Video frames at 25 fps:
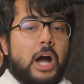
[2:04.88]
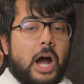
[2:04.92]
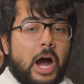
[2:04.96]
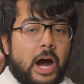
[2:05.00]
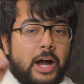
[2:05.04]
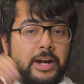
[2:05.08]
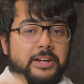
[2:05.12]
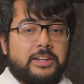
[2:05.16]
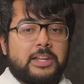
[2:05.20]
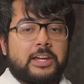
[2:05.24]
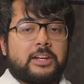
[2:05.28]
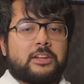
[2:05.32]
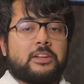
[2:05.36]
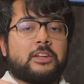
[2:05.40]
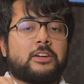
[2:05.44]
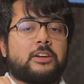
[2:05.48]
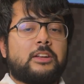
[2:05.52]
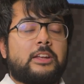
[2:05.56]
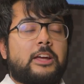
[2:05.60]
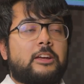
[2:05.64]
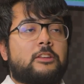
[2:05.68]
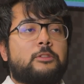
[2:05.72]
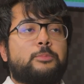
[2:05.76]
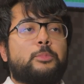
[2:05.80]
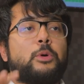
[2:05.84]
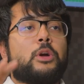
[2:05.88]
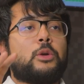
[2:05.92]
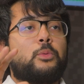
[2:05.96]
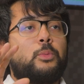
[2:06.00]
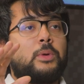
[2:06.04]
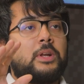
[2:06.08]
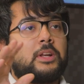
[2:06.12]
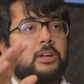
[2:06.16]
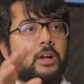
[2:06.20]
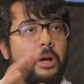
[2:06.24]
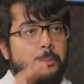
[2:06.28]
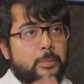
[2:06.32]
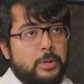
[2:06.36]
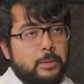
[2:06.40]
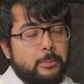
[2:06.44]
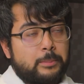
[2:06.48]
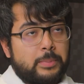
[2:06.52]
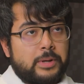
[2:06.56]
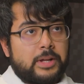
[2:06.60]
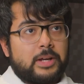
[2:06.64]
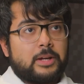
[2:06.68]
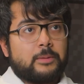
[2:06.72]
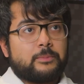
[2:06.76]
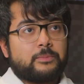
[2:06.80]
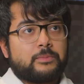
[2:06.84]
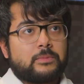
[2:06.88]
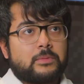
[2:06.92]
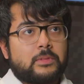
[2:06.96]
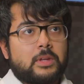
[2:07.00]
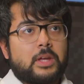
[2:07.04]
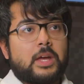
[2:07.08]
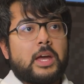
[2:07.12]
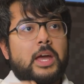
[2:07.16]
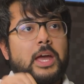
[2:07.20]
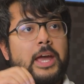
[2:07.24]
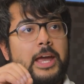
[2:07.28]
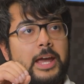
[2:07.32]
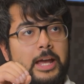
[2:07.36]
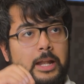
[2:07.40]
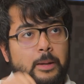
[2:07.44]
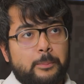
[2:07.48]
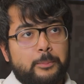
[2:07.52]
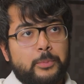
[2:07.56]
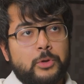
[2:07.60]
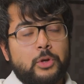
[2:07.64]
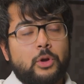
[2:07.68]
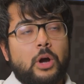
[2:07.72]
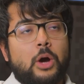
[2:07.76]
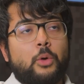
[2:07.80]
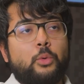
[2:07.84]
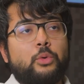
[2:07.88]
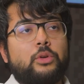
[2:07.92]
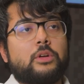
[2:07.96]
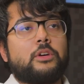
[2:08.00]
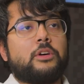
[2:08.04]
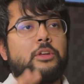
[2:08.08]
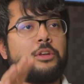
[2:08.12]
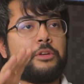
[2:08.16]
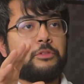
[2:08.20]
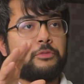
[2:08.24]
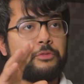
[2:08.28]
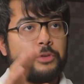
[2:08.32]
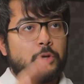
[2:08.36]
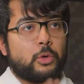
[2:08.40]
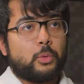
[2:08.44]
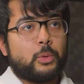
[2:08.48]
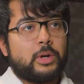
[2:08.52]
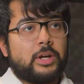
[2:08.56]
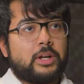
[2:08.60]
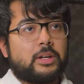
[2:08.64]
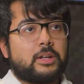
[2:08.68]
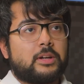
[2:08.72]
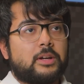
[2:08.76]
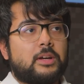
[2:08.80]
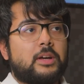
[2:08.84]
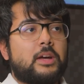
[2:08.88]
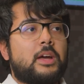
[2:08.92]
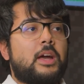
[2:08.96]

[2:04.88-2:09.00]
our technical expert will come in play, help you out, review it,